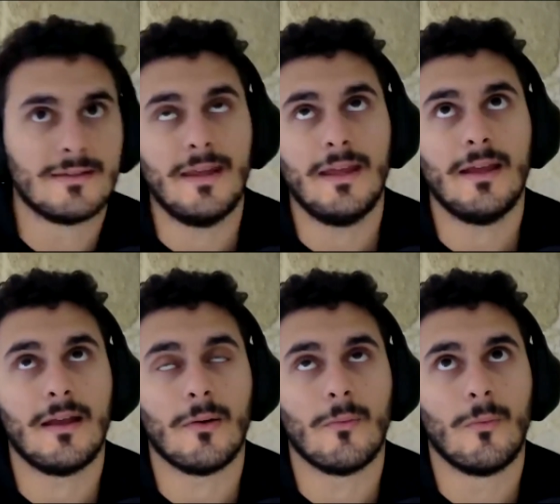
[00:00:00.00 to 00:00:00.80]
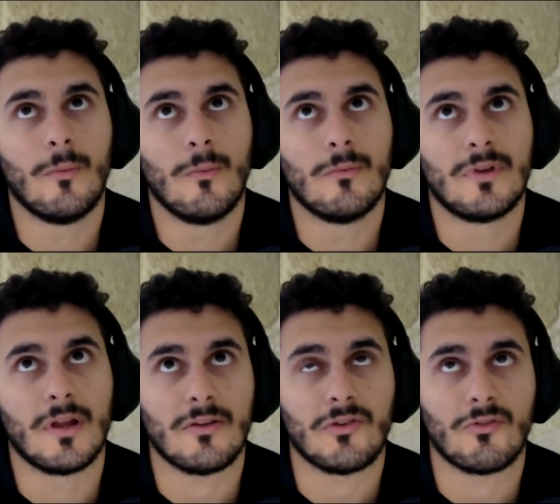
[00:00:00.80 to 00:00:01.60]
thing
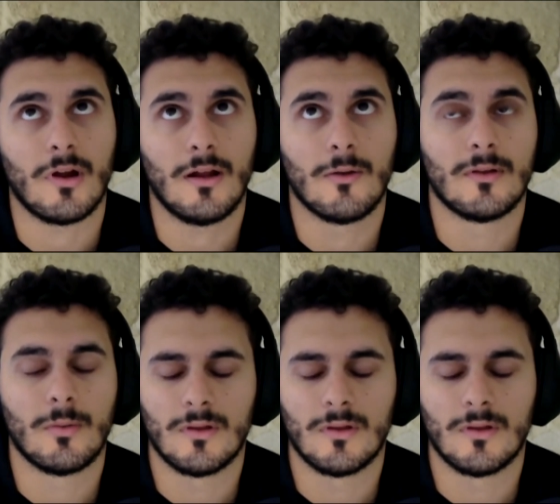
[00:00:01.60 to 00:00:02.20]
that I struggle with,